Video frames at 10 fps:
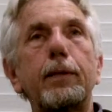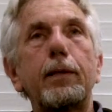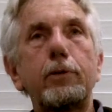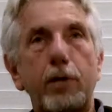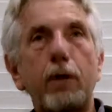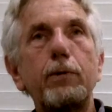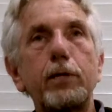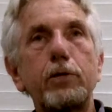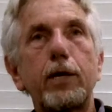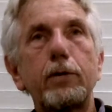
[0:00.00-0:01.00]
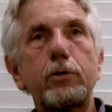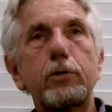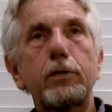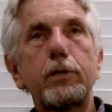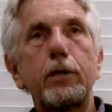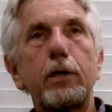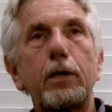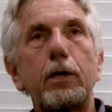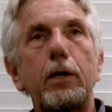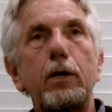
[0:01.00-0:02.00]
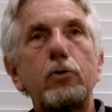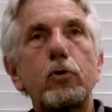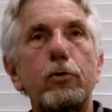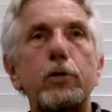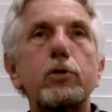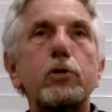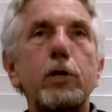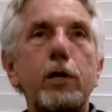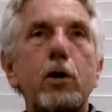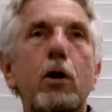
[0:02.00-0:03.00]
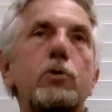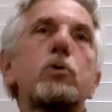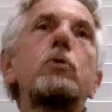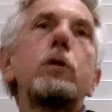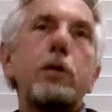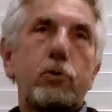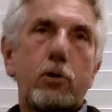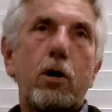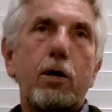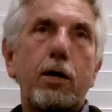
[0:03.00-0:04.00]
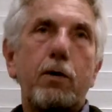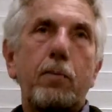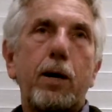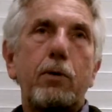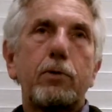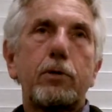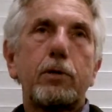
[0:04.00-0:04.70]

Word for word: Isn't that what he says? So this is in Nasut he's talking about.